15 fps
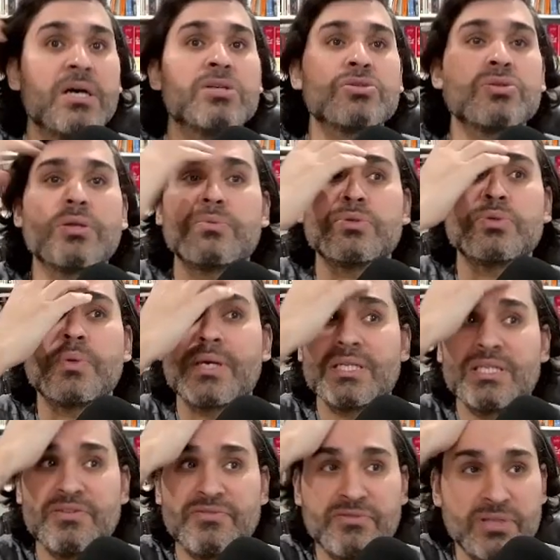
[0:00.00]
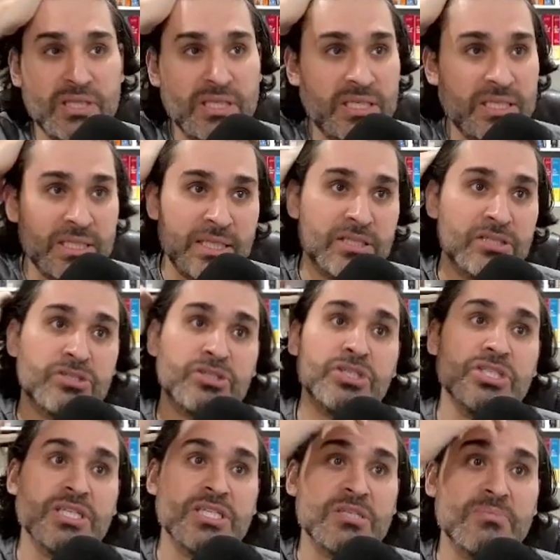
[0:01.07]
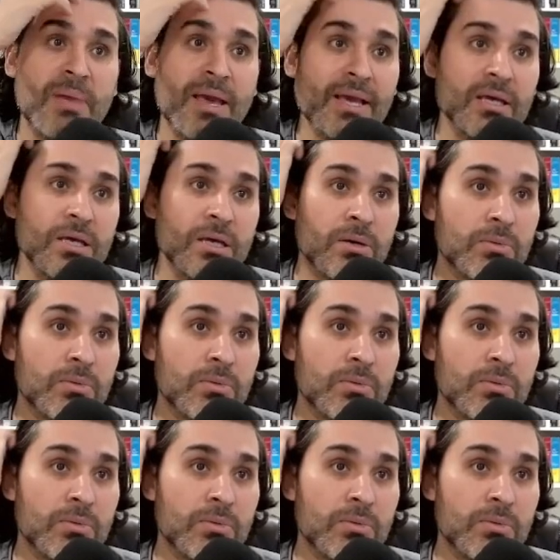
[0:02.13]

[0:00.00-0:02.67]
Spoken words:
So they were doing it differently than the TreeGen spec,